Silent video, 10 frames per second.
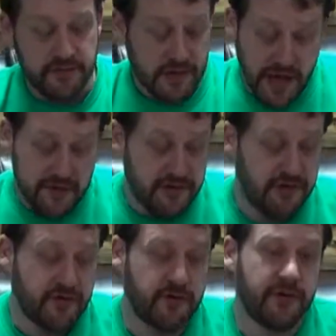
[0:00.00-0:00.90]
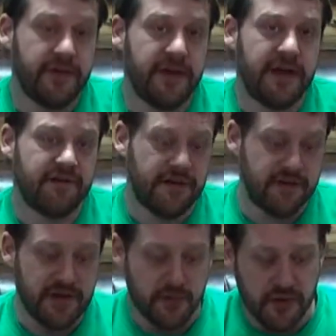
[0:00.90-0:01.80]
as usual with an
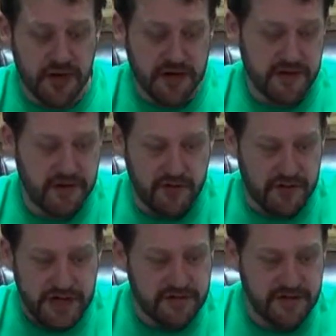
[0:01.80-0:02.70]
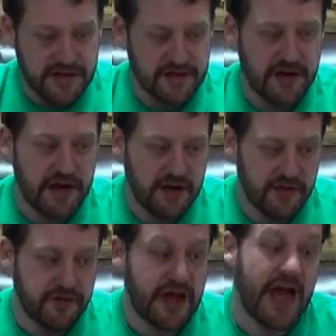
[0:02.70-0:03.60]
FFG product, nice thick
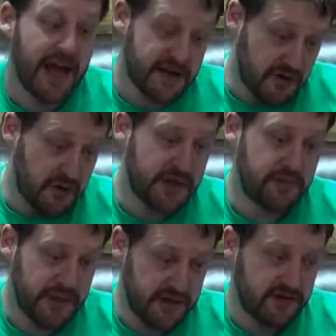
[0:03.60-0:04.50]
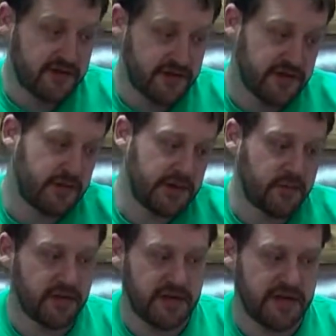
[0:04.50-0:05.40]
tiles, adequate miniatures, I mean,
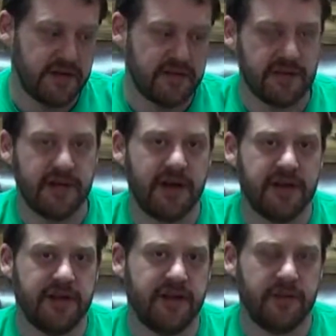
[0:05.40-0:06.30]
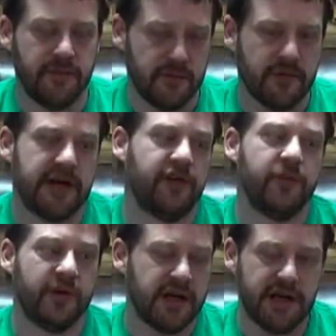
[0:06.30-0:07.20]
pretty decent, not,
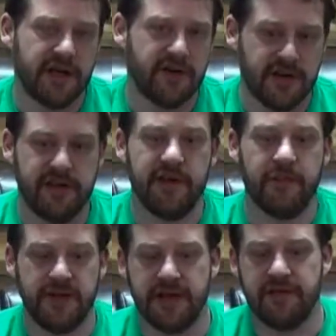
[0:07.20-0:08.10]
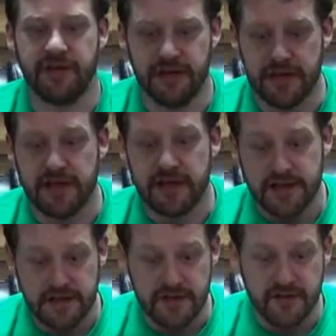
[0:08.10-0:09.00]
record-breaking or anything, but definitely,
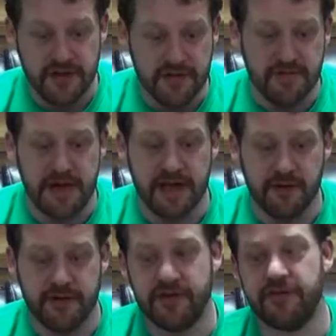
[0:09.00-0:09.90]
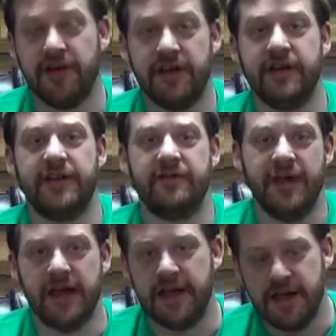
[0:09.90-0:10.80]
convey what they're trying to
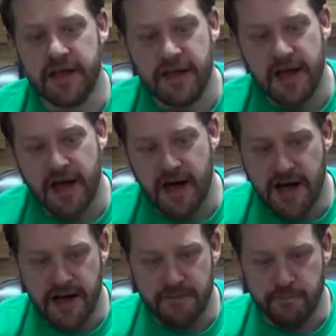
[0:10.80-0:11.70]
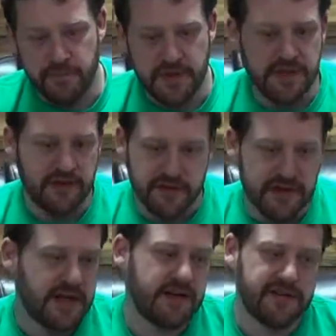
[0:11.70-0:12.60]
convey. The
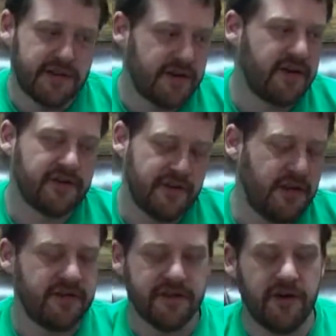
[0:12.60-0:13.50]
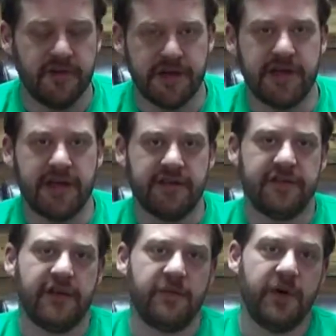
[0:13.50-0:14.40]
dice and the cards and all, that's all very nice.
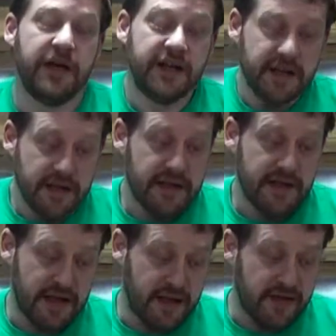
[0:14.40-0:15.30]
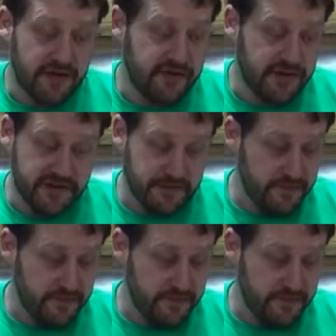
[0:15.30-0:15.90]
But, yeah, there's just,